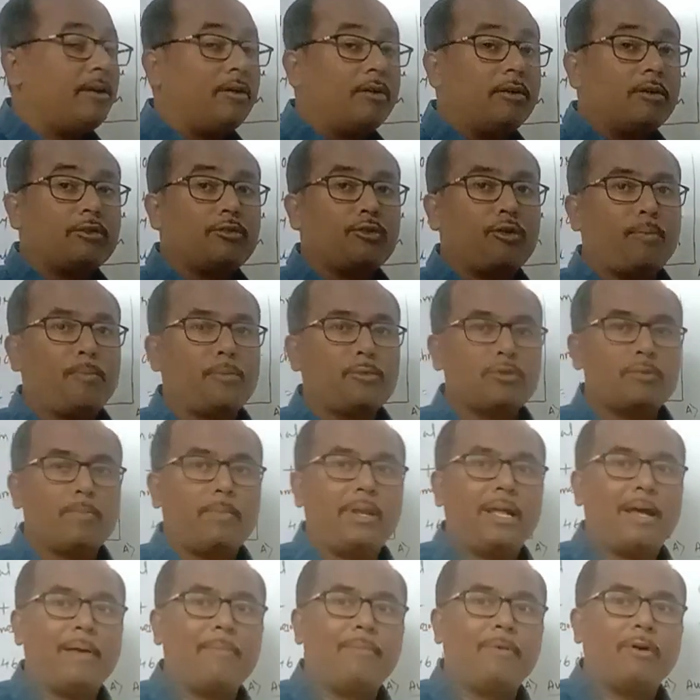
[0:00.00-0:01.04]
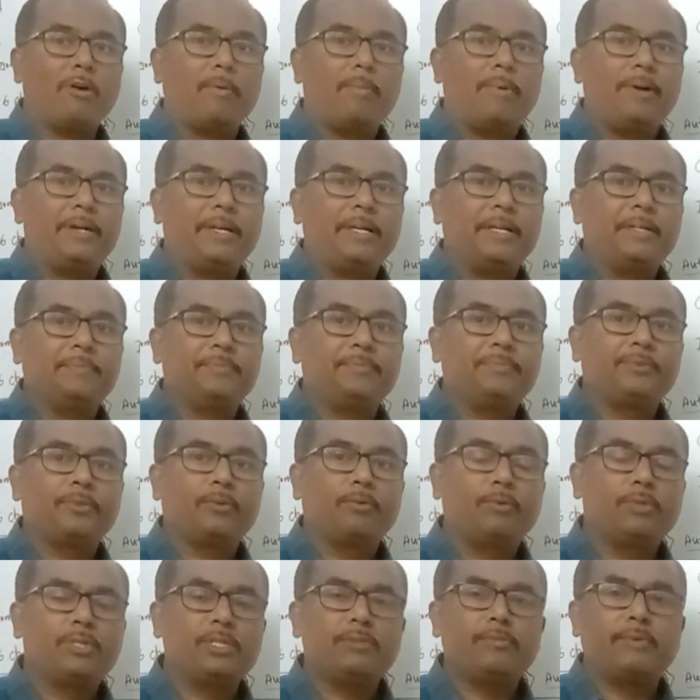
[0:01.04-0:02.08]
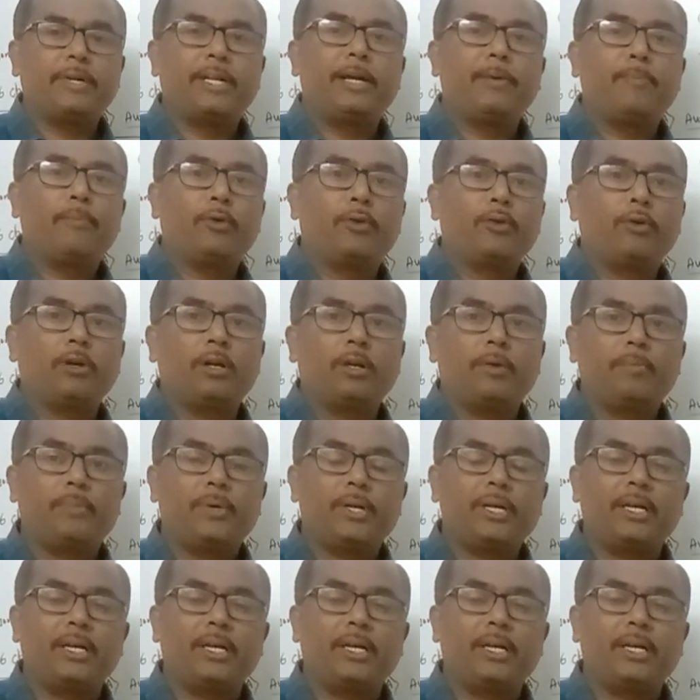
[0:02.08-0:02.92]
or chromosomal abnormality, which is very important topic.